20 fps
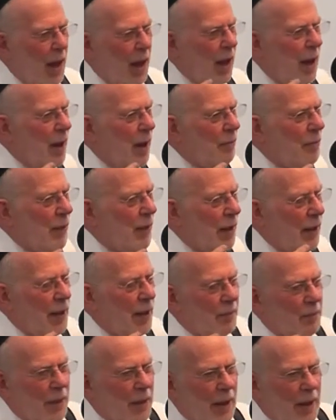um,
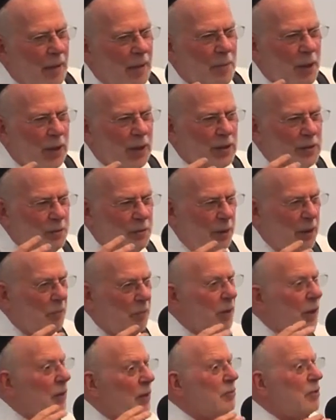um, uh, because
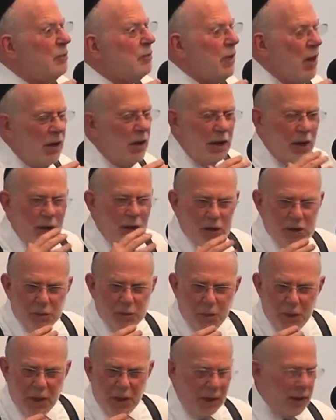Bil- Bilam's donkey could
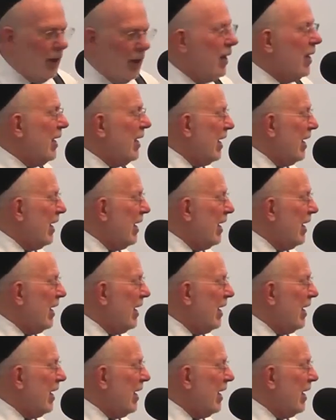speak.